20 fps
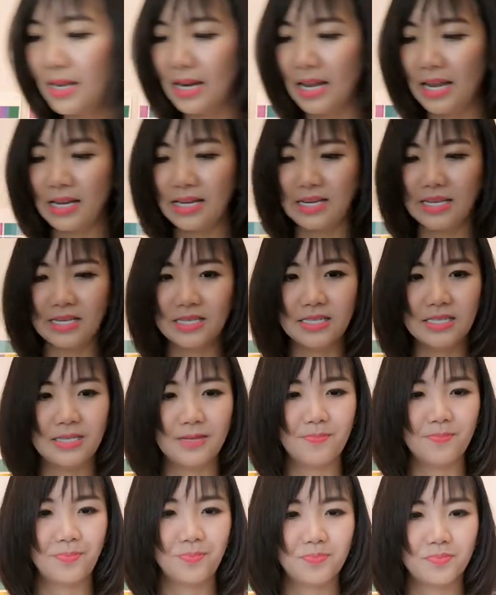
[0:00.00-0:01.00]
like this.
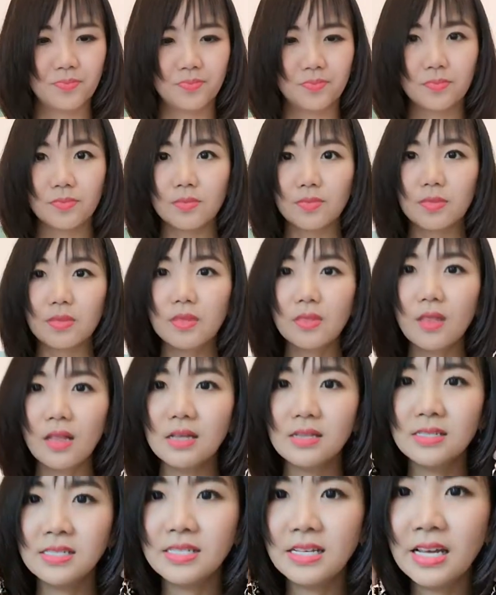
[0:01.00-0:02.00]

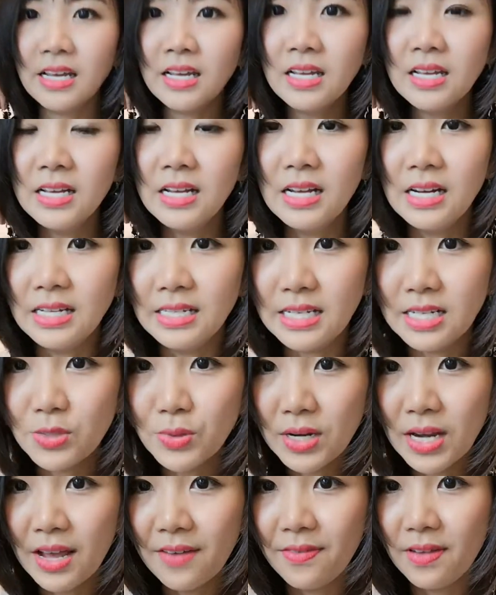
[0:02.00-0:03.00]
See, this
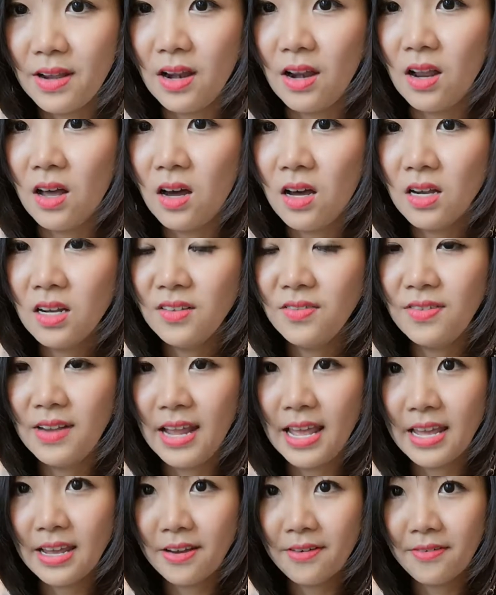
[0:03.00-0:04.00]
one have a lot of
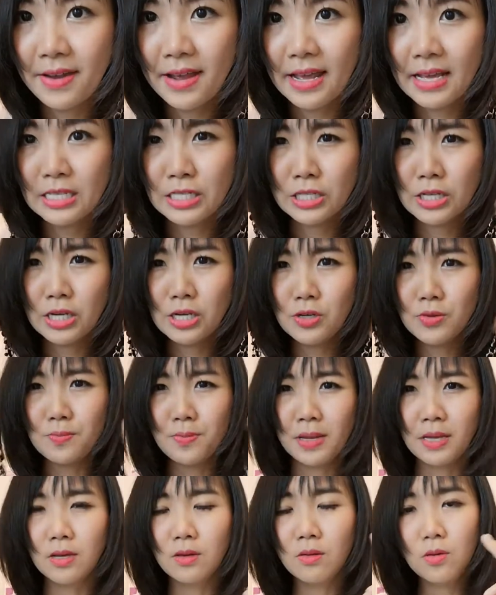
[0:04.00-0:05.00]
layering. It's going to
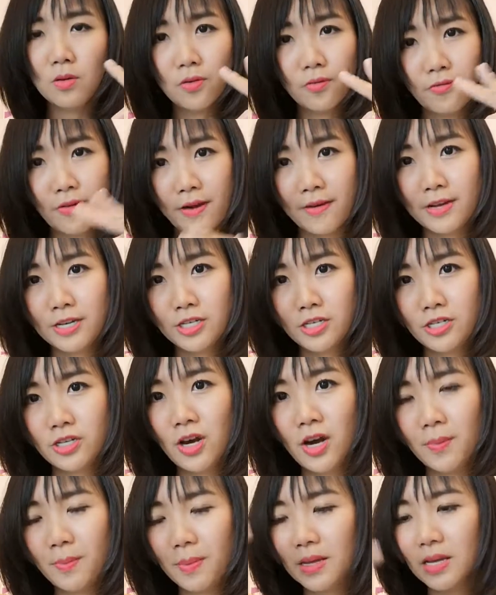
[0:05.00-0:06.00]
make you look very
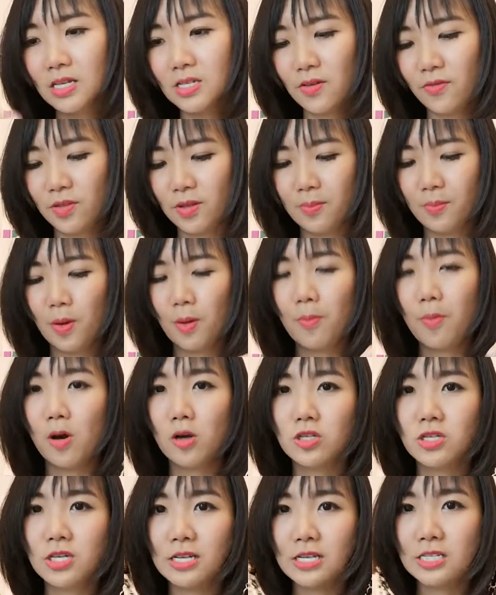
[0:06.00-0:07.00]
short because of the
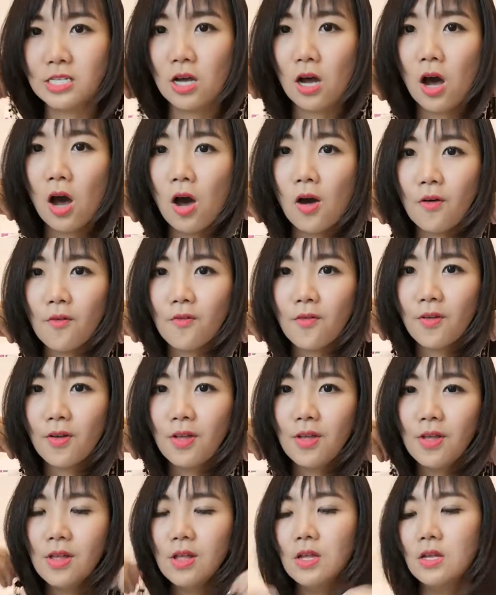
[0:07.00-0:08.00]
proportion is off.
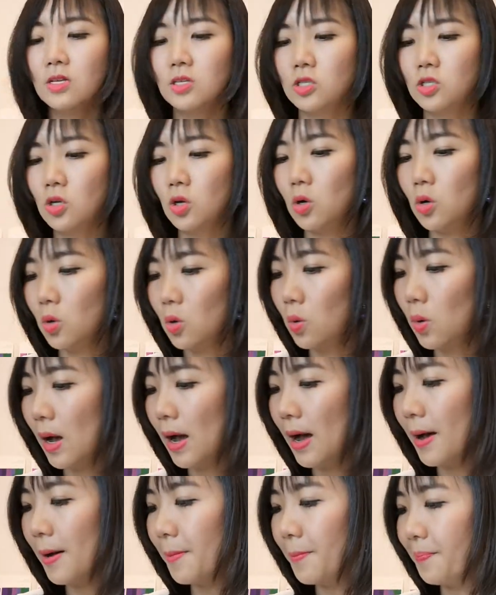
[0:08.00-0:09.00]
So
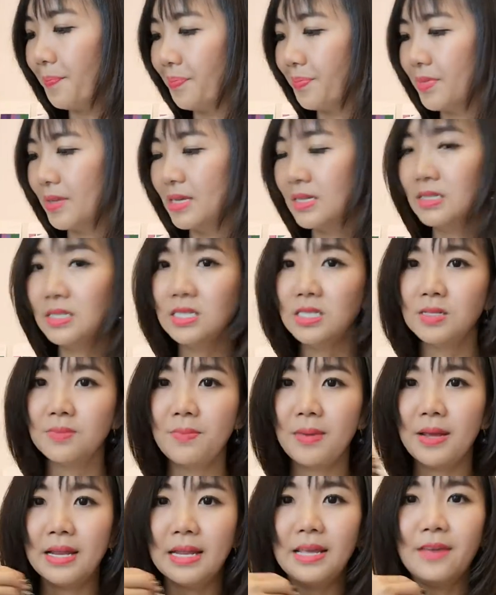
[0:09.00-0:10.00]
this is
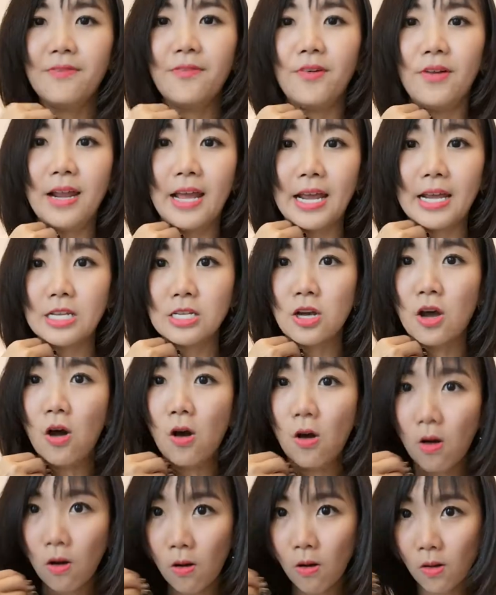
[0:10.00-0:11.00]
mainly for like
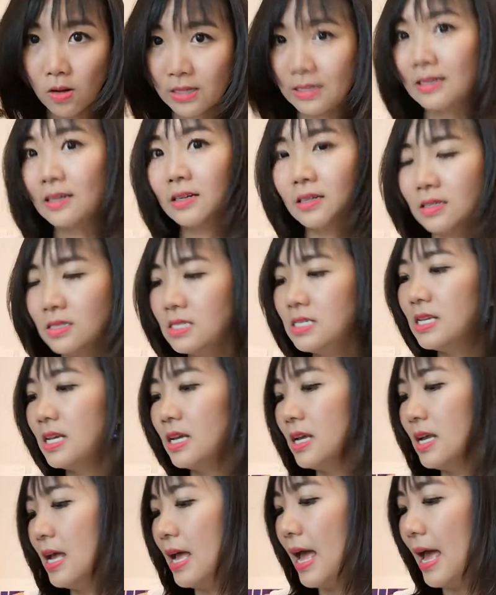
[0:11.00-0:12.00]
tall girls
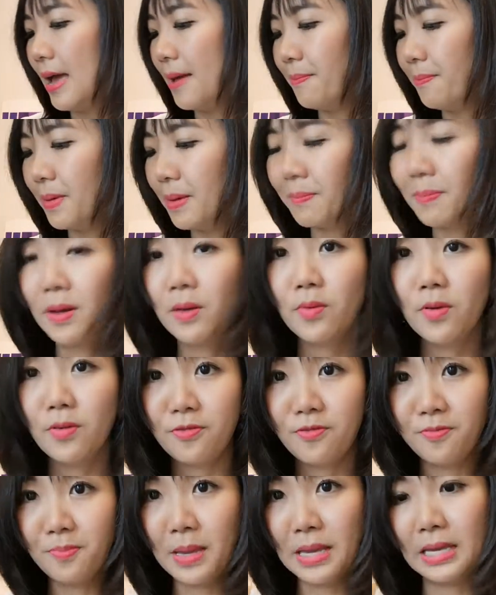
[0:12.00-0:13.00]
and people
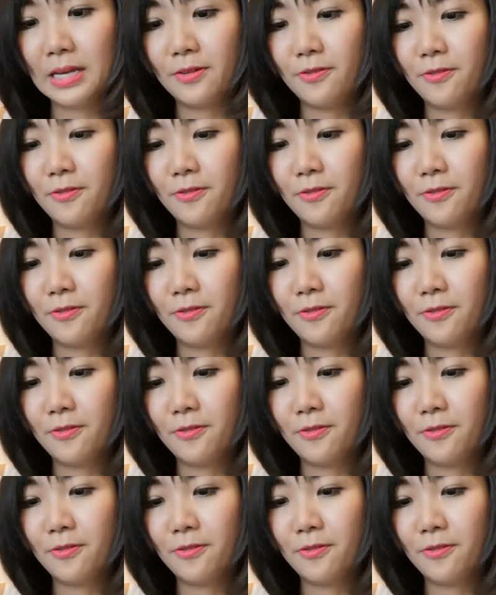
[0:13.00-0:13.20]
with bigger